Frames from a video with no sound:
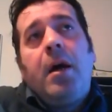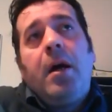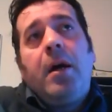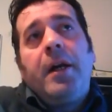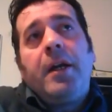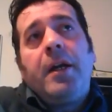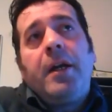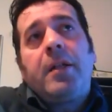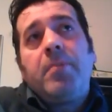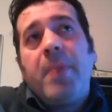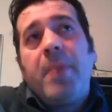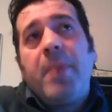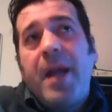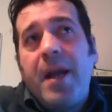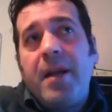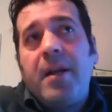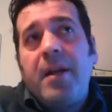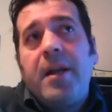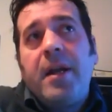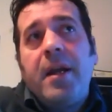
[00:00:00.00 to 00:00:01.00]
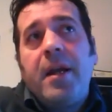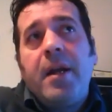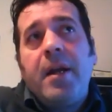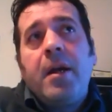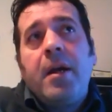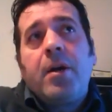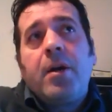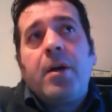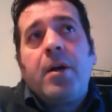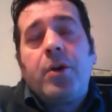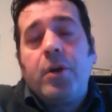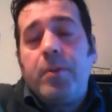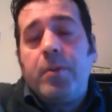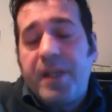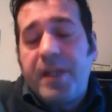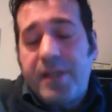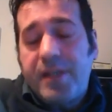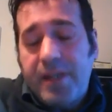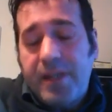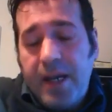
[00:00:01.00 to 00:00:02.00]
it mainly could be
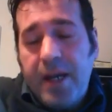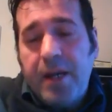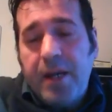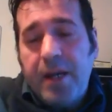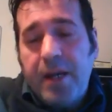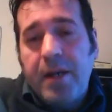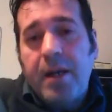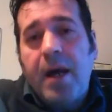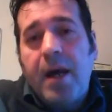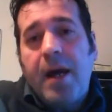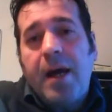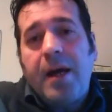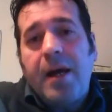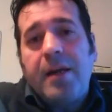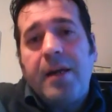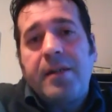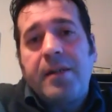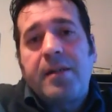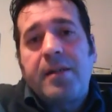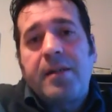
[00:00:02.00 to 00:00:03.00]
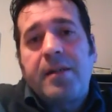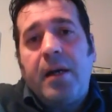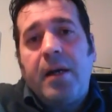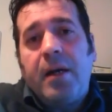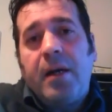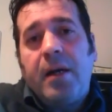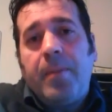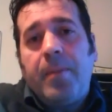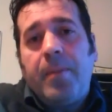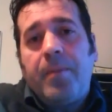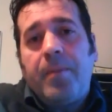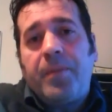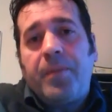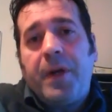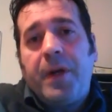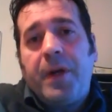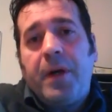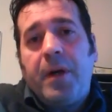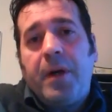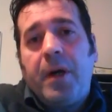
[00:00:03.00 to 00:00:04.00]
seen as
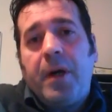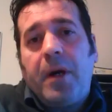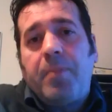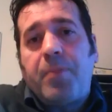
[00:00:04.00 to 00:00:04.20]
a